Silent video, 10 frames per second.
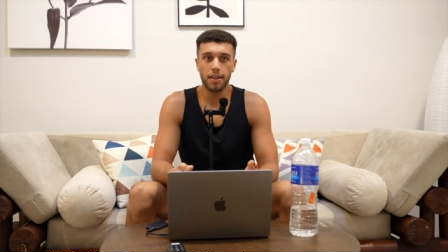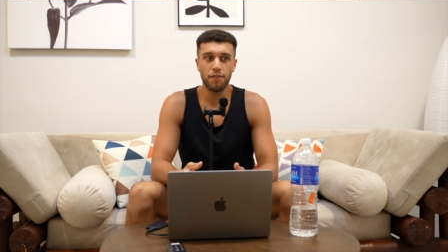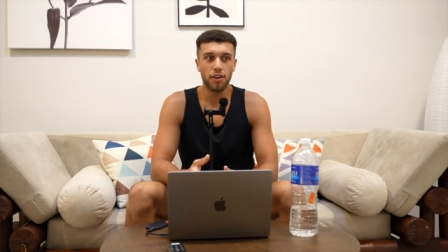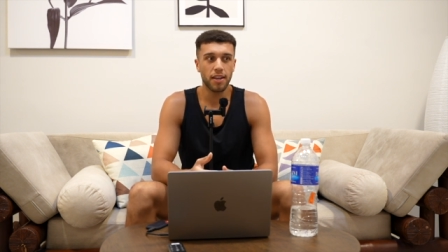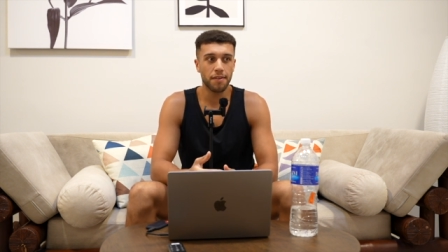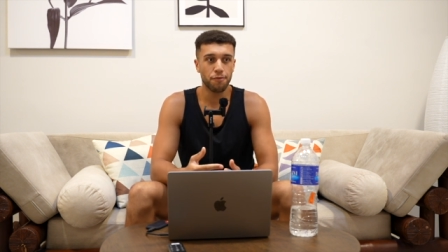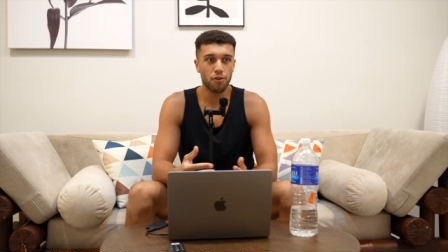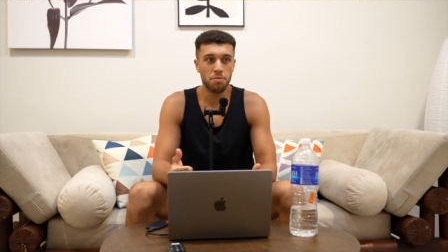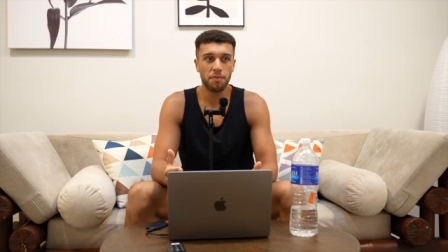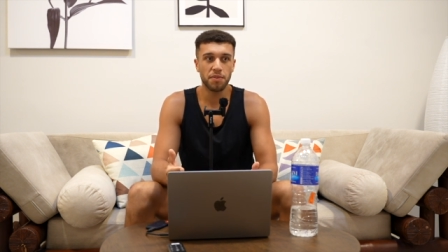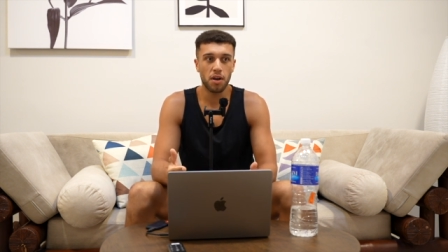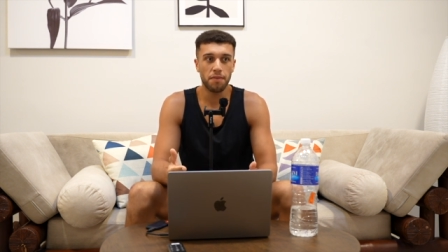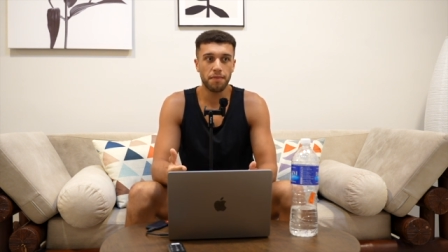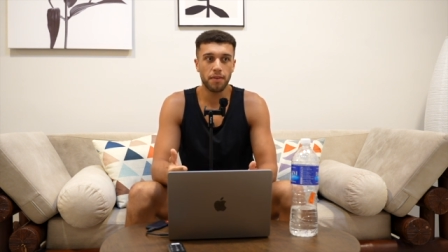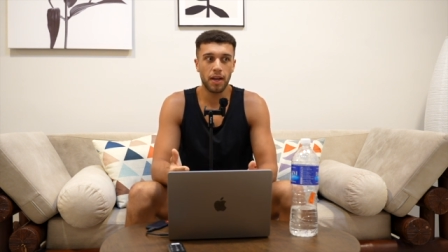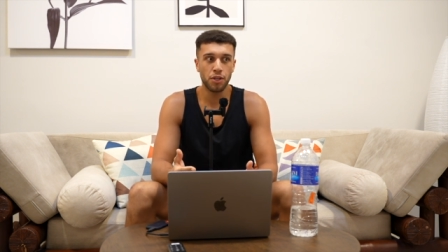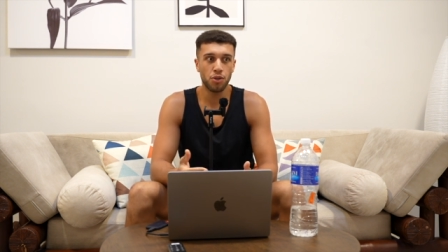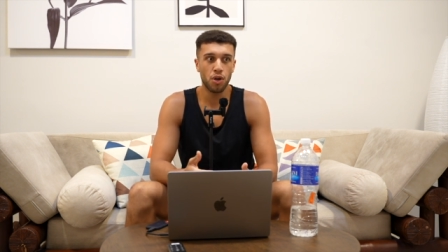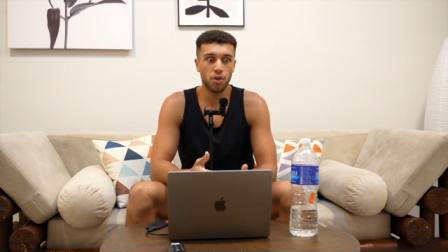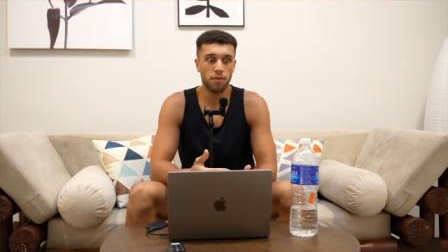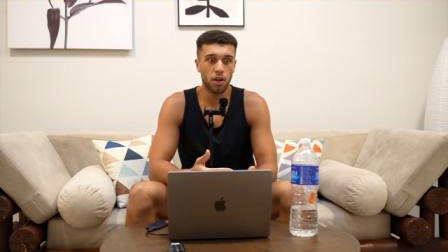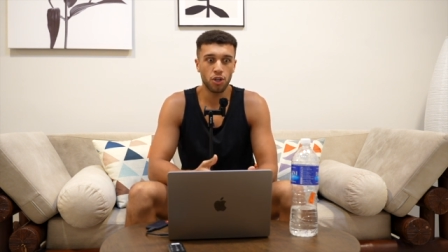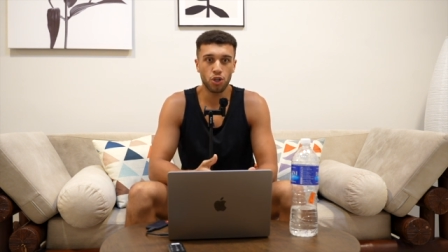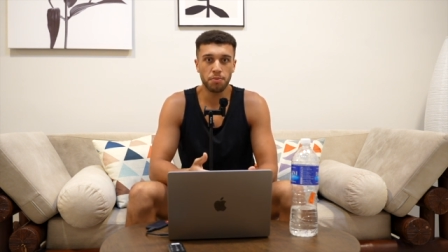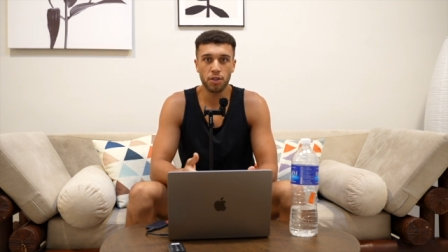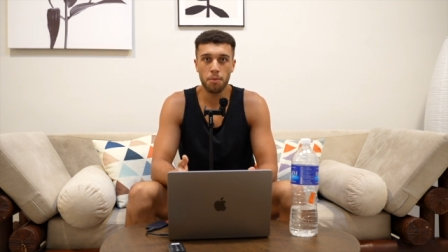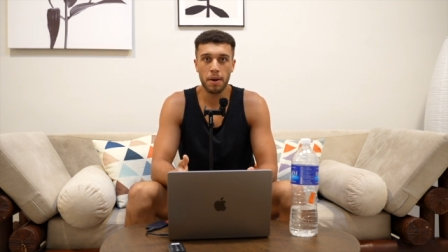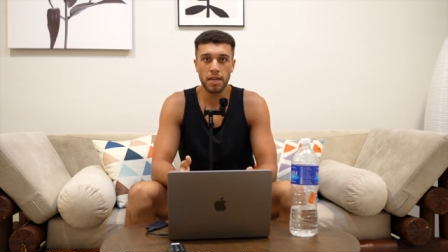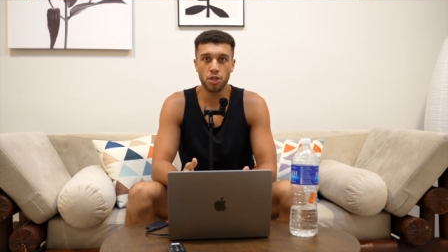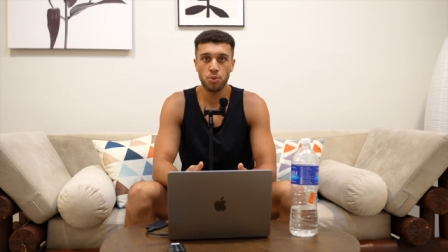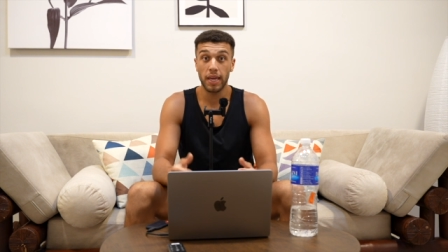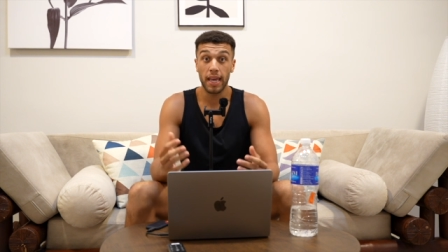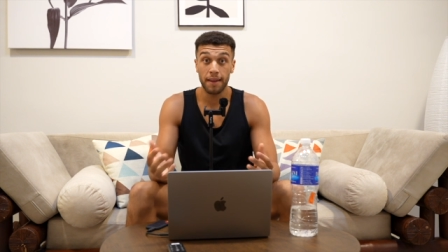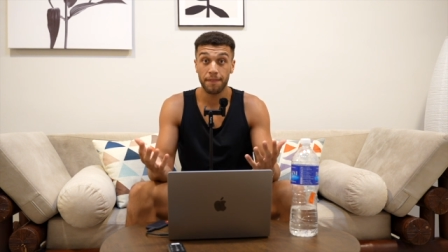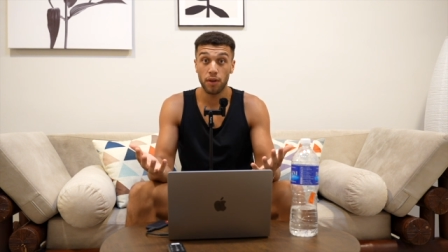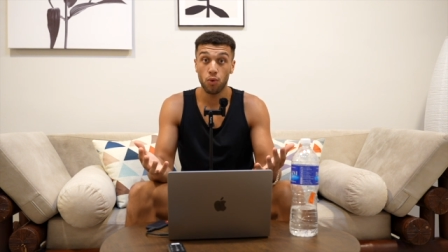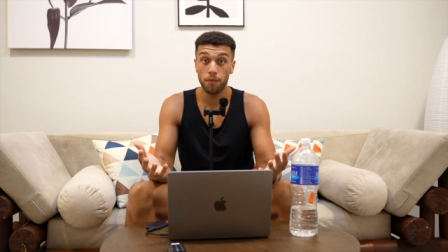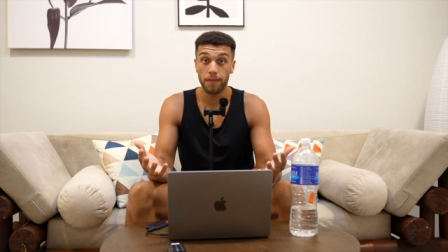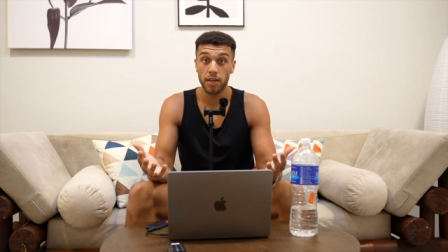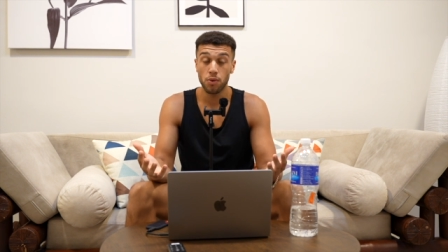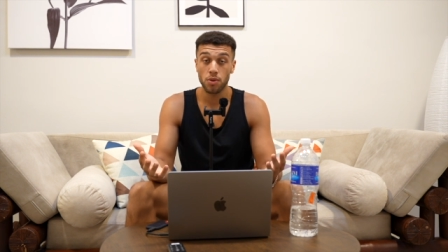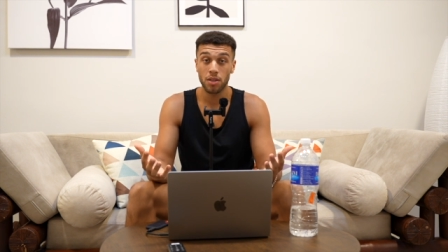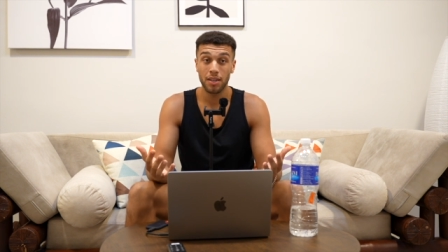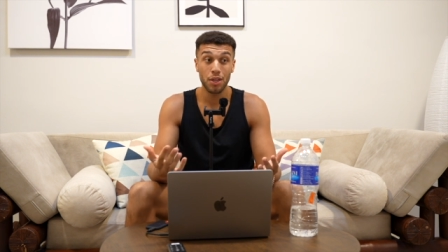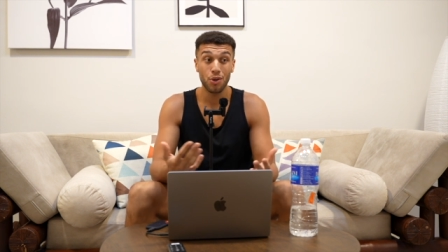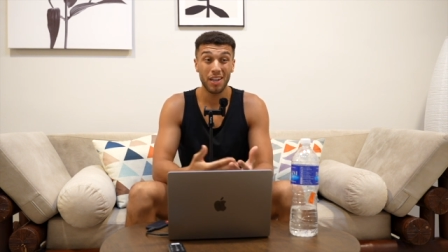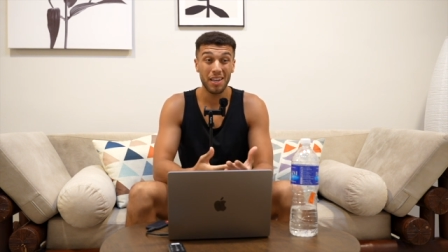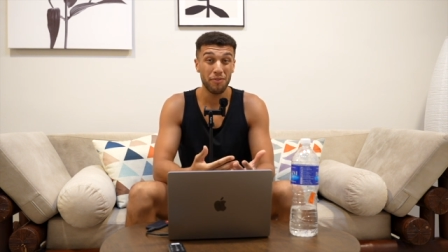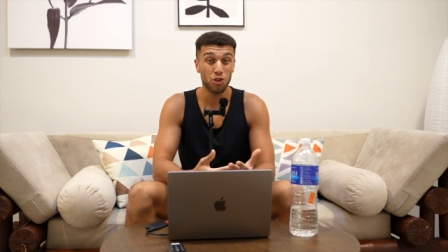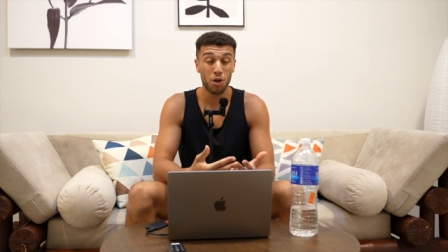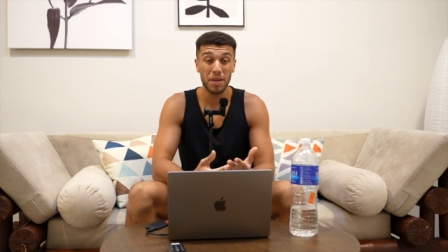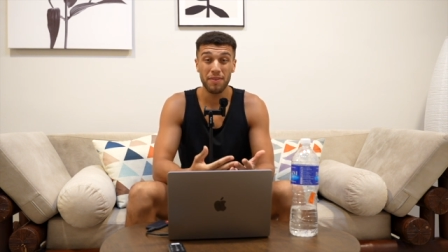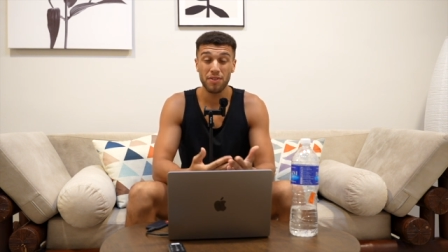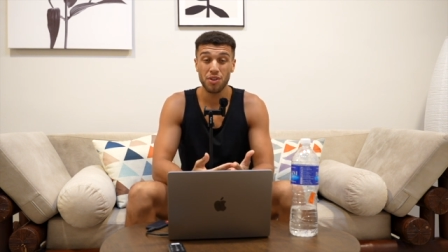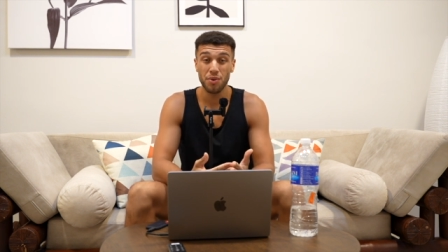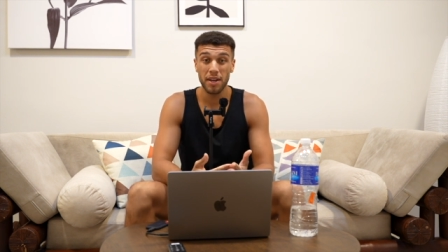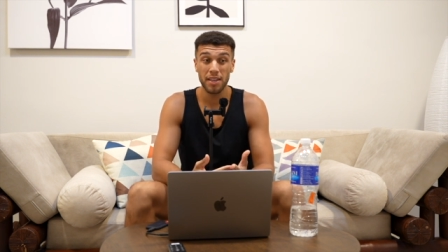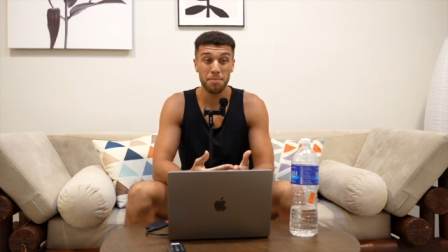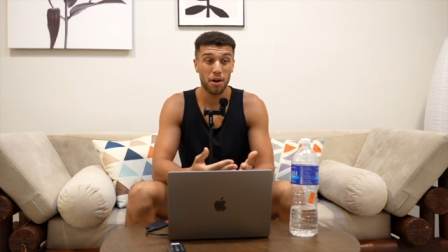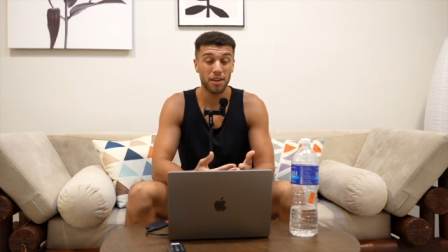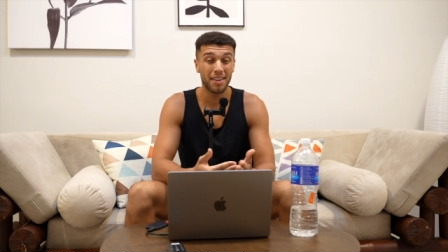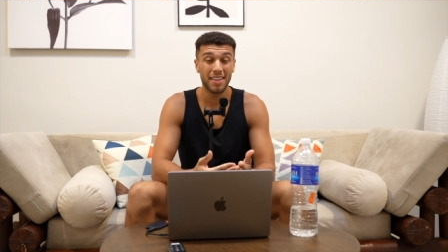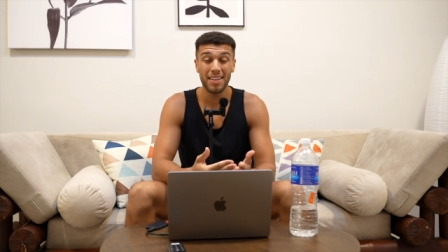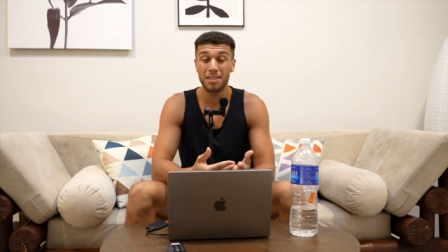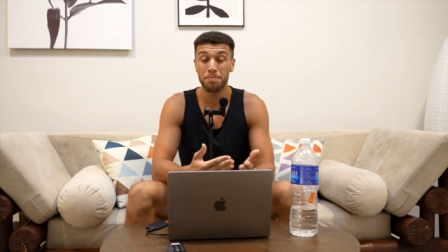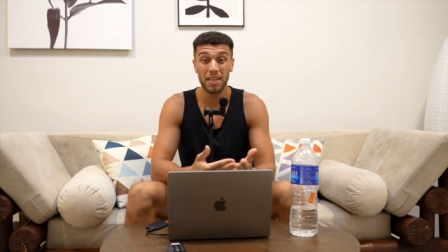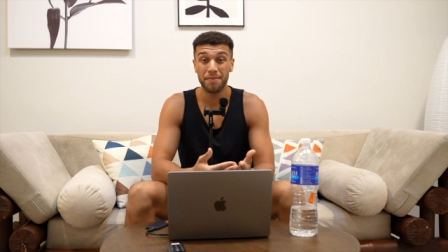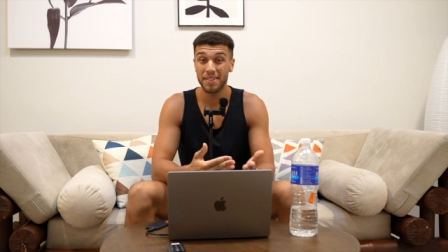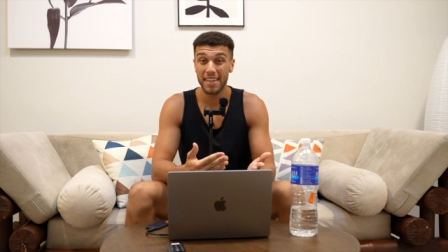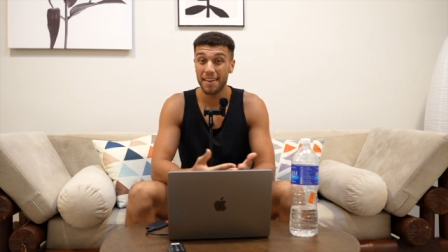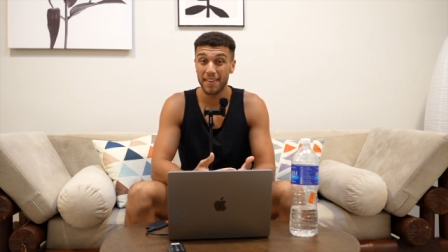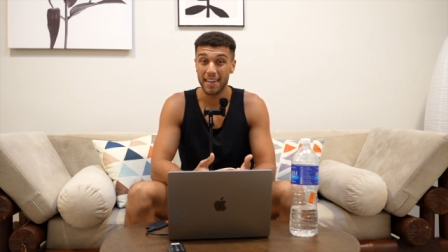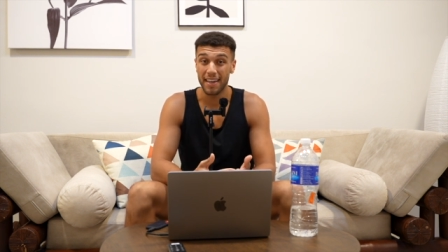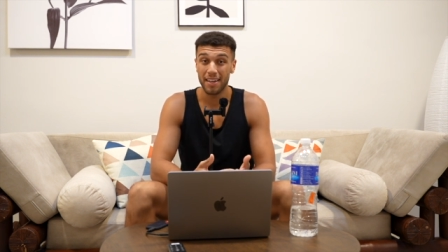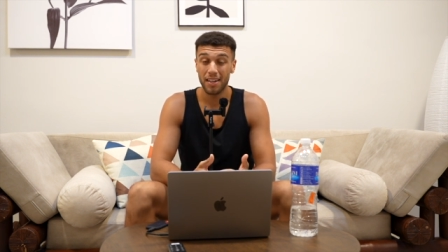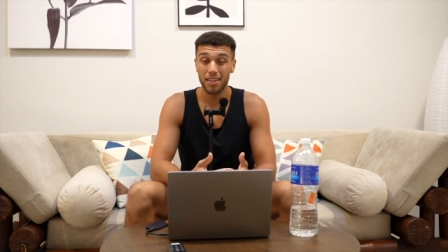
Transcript: If you can get three months off and you know you've got a job to go back to, if it all fails, then you can leave your job even sooner. You might not need as big of a safety net.